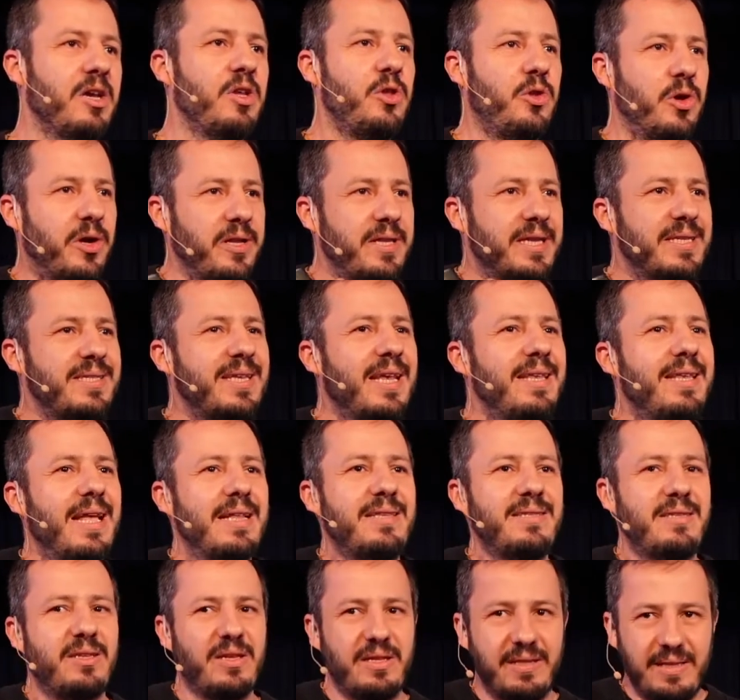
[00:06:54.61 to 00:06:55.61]
Do you understand?
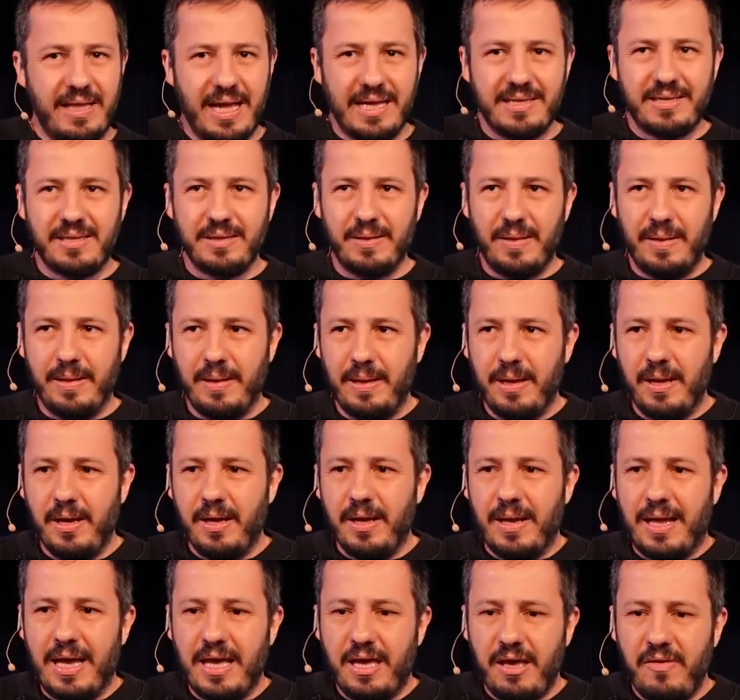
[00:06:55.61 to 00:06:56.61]
That's
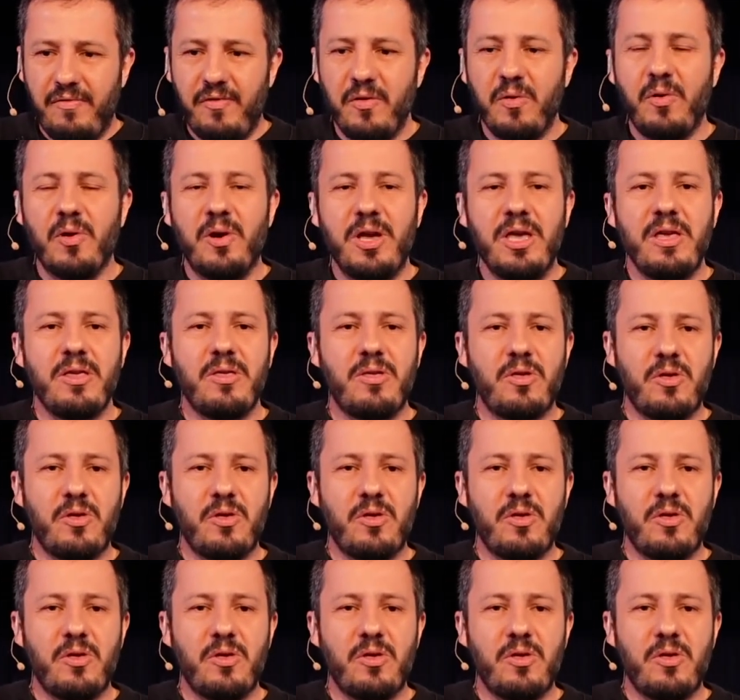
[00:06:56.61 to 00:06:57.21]
like if you're going